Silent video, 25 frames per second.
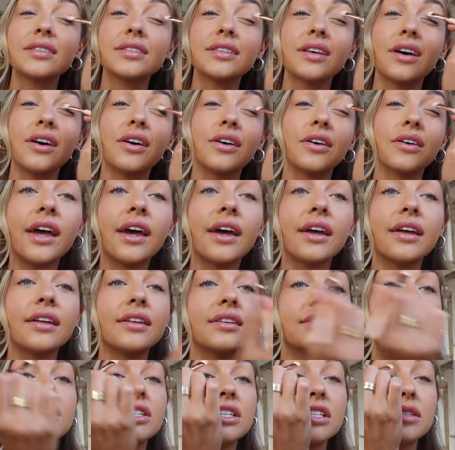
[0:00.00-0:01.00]
So,
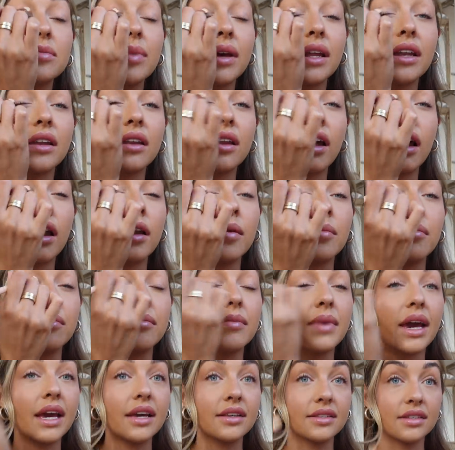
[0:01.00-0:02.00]
and she's been an
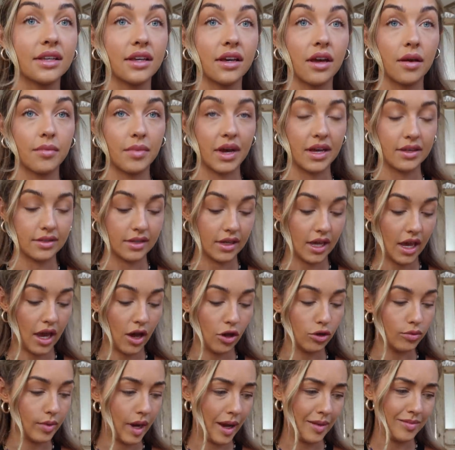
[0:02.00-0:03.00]
amazing, amazing
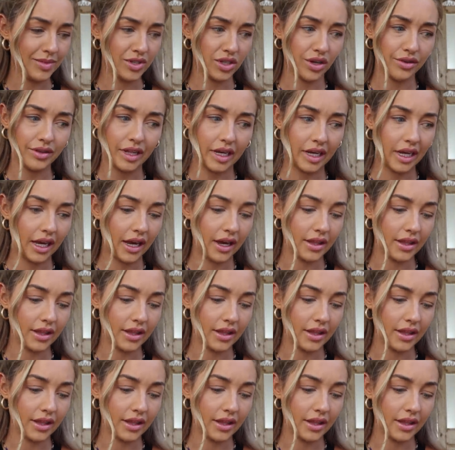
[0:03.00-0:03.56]
help. I'm so lucky.